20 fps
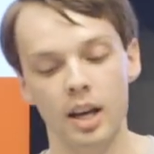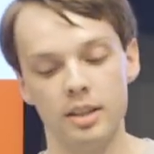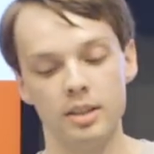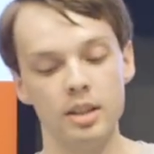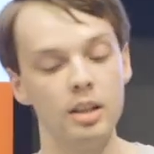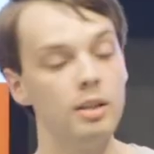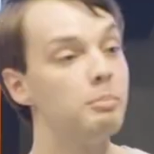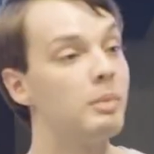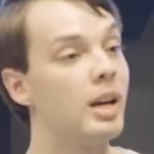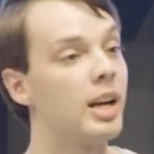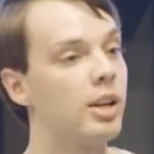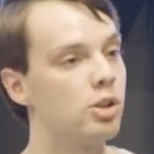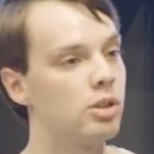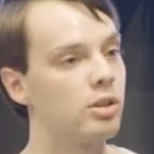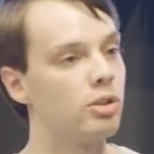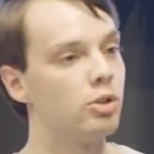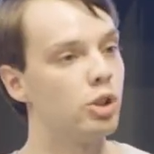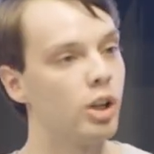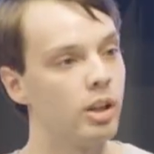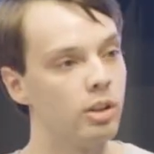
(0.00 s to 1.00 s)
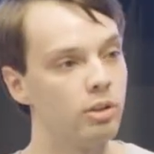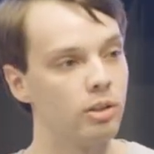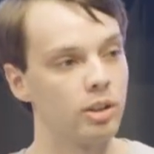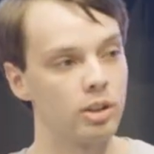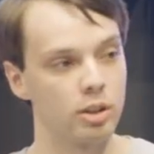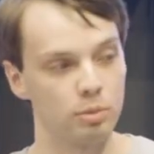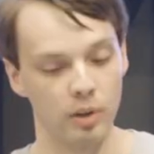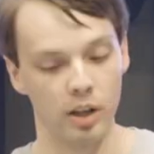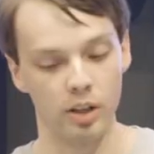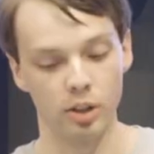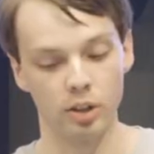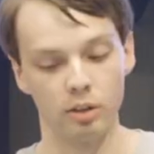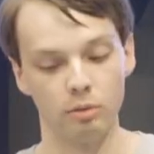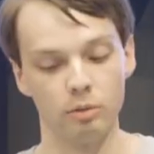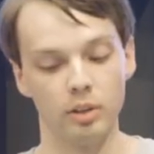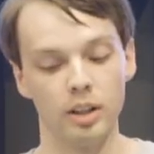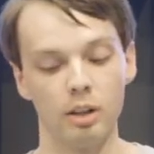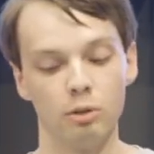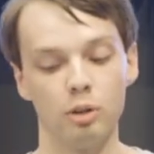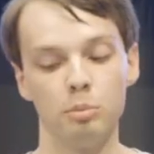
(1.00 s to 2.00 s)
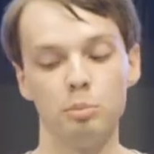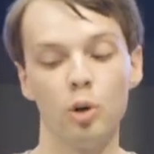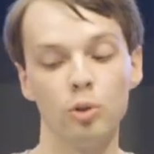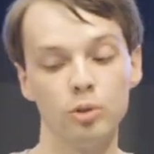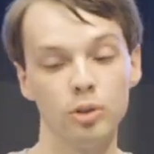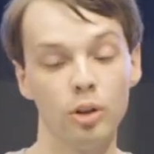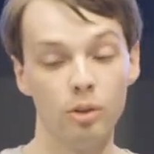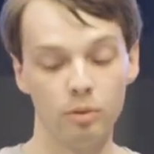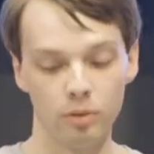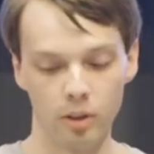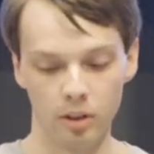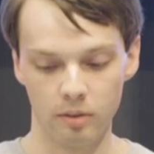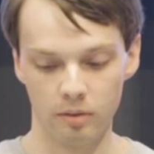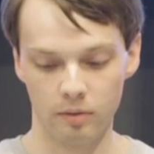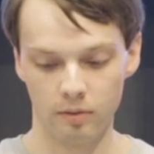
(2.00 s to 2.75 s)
didn't match their gender expression when they were pulled over.